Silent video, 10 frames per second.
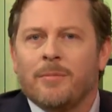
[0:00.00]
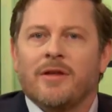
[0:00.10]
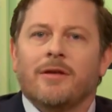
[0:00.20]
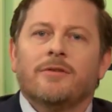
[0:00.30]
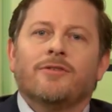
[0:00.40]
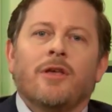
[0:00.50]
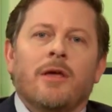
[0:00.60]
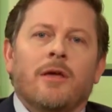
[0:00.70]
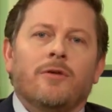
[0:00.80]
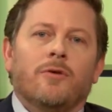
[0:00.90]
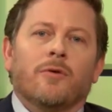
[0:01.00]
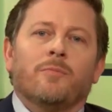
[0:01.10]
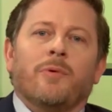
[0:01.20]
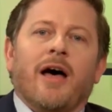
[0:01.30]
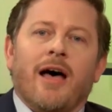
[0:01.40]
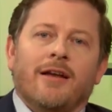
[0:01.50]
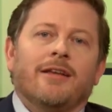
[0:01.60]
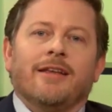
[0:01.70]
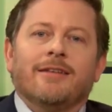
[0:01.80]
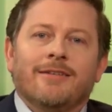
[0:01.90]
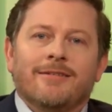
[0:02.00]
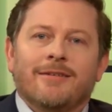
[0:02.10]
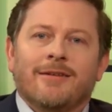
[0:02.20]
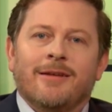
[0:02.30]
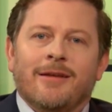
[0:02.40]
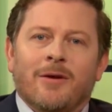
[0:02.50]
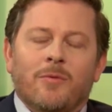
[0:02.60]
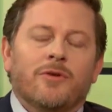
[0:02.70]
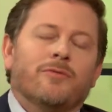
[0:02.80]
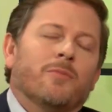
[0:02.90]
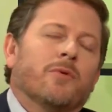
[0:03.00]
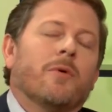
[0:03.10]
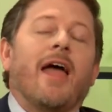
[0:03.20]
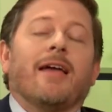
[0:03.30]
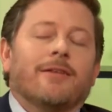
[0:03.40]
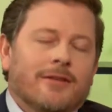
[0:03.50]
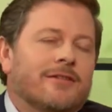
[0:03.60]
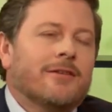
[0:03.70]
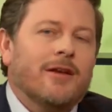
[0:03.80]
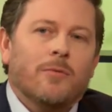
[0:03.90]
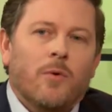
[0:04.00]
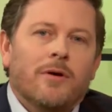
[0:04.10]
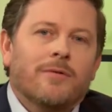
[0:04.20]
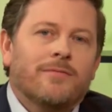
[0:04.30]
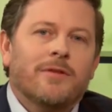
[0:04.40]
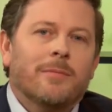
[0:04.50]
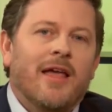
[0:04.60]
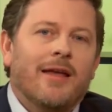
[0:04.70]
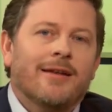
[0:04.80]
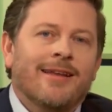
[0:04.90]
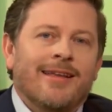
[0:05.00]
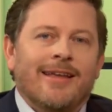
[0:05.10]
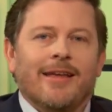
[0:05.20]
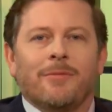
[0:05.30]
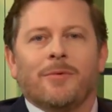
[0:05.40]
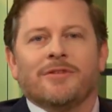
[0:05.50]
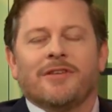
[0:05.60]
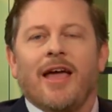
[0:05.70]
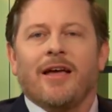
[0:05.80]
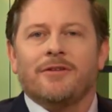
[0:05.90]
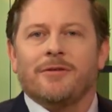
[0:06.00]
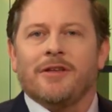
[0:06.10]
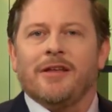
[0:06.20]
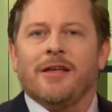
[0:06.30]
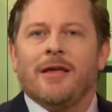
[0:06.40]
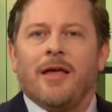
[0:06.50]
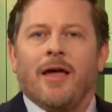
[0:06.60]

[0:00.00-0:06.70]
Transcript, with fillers: because your body was miraculously and wonderfully made. It was actually